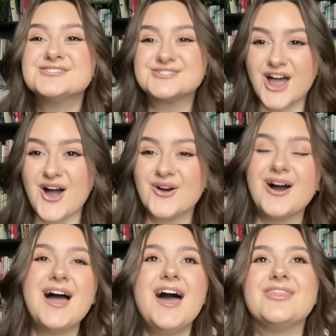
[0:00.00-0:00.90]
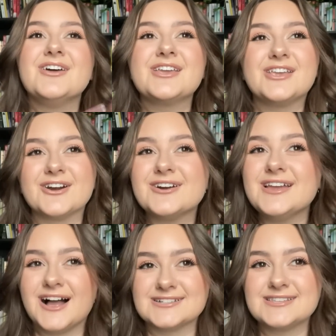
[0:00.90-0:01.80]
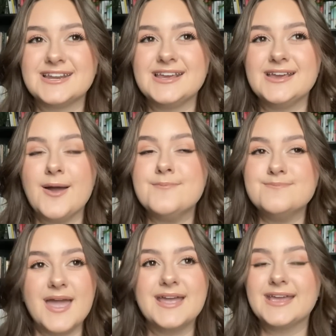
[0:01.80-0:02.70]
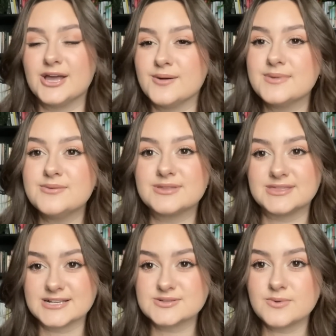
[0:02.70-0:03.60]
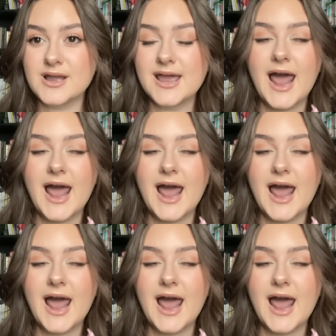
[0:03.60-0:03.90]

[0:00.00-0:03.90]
So the curiosity may kill me with this one.